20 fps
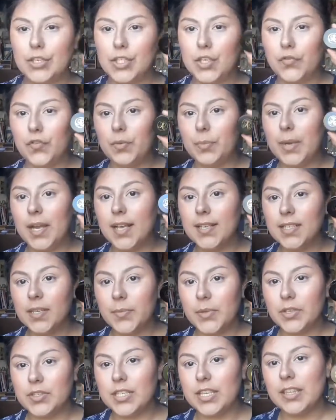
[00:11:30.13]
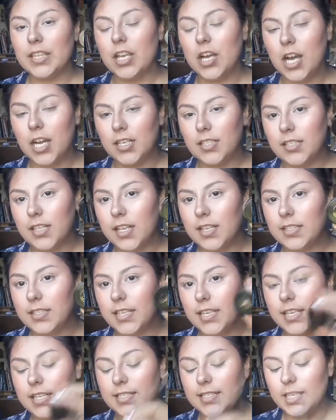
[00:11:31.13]
So for brows, I'm using the
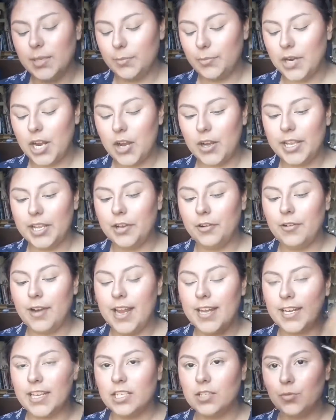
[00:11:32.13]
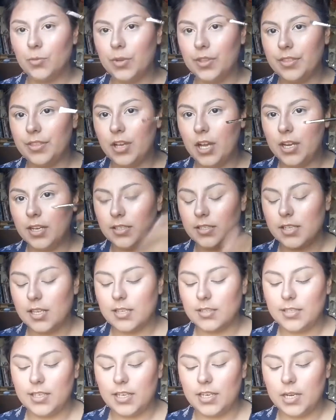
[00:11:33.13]
Anastasia Dip Brow in Granite with the
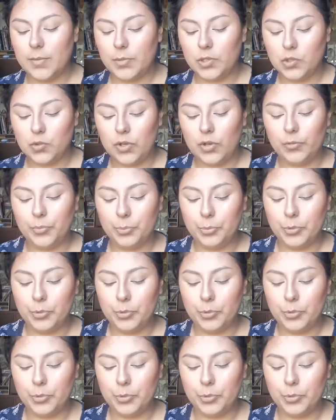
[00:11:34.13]
Anastasia number 12